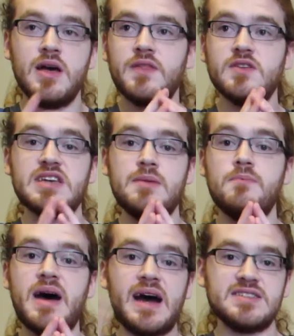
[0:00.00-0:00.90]
there's a
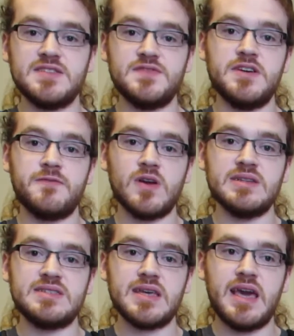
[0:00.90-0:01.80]
massive
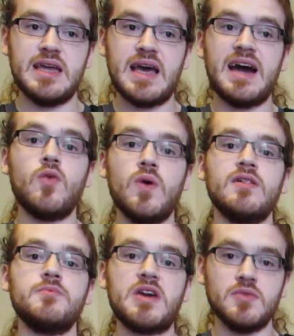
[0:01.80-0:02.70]
difference in how
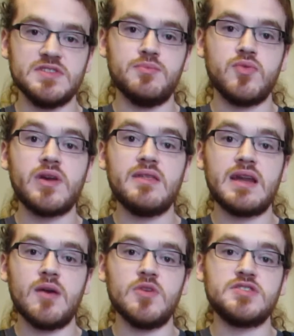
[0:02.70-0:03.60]
well I'm able to breathe
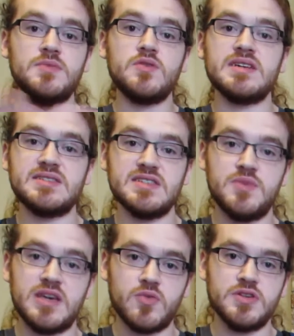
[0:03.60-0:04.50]
and how much mucus is
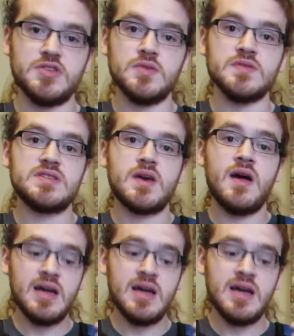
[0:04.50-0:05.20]
being produced.